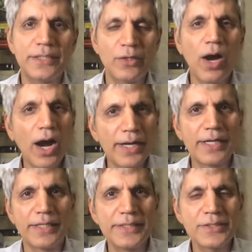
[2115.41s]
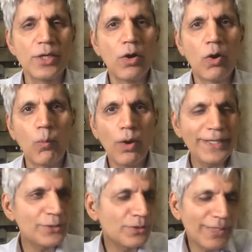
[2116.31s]
hungers, or
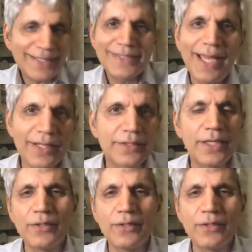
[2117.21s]
wanting to excel,